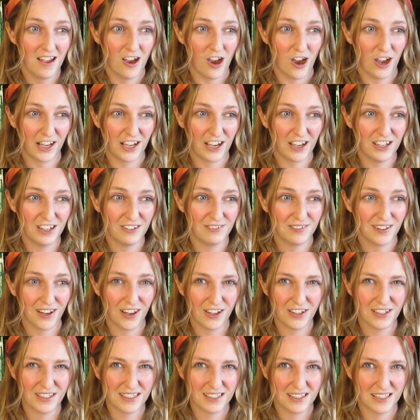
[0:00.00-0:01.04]
I kind of
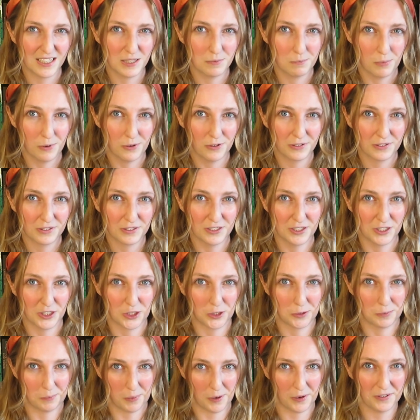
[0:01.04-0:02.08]
liked this book
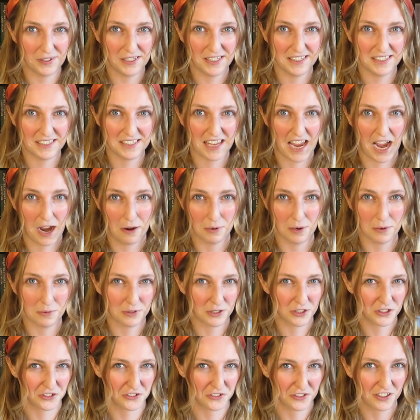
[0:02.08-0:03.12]
despite how it was
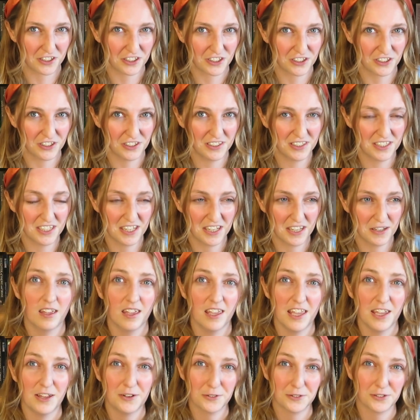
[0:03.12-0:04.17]
structured.
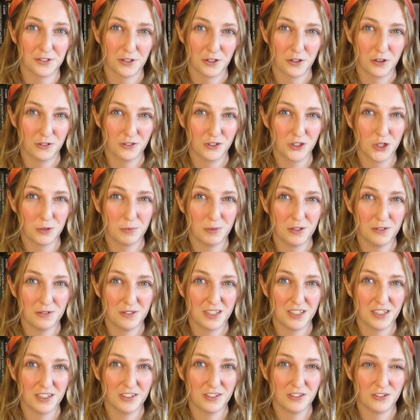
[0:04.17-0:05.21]
It also
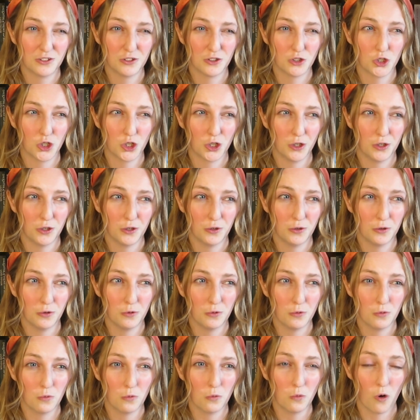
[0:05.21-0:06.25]
contributed
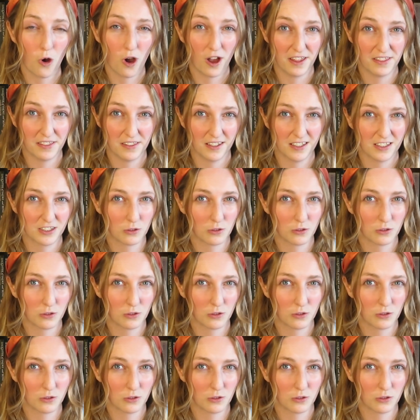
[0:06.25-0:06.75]
to what I think